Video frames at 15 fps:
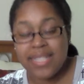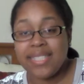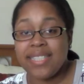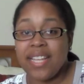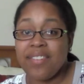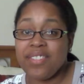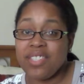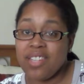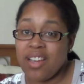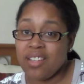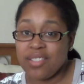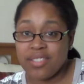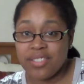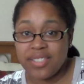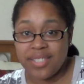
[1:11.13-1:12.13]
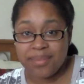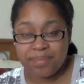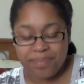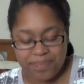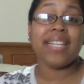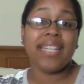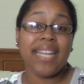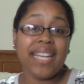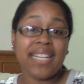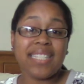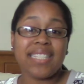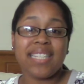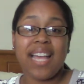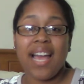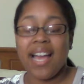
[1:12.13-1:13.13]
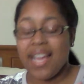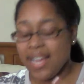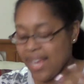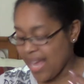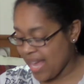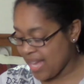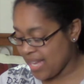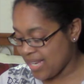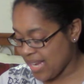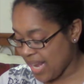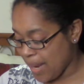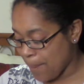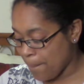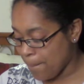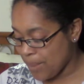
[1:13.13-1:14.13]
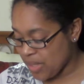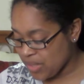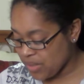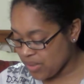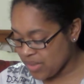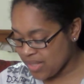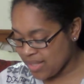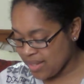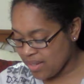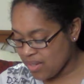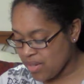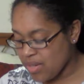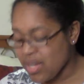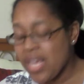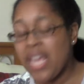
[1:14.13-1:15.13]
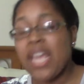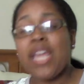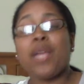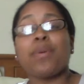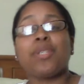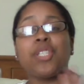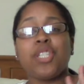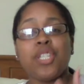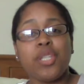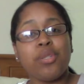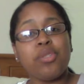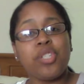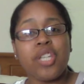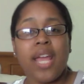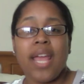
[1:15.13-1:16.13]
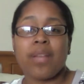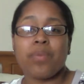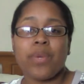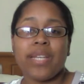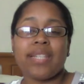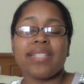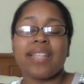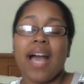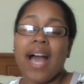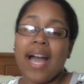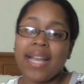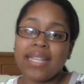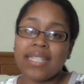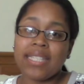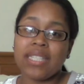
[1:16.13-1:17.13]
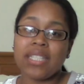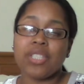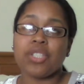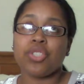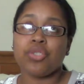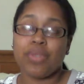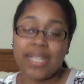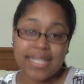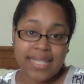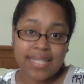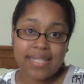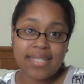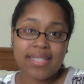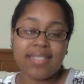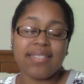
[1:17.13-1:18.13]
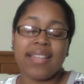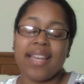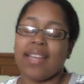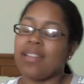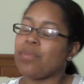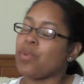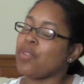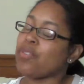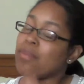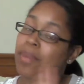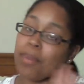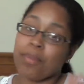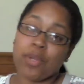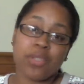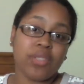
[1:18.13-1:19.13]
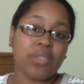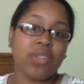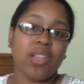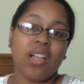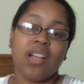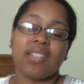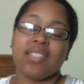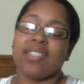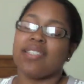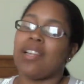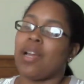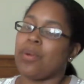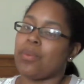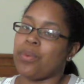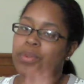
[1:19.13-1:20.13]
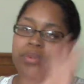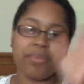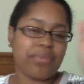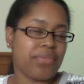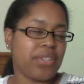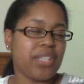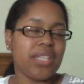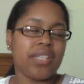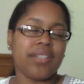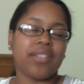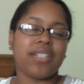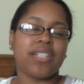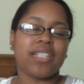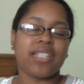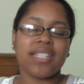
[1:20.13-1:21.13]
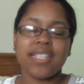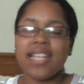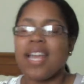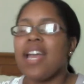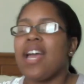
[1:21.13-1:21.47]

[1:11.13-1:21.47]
$7. Next, I had a bundle sale. It was two Chadwick's eyelet dresses that were from my personal closet. I wore them for years.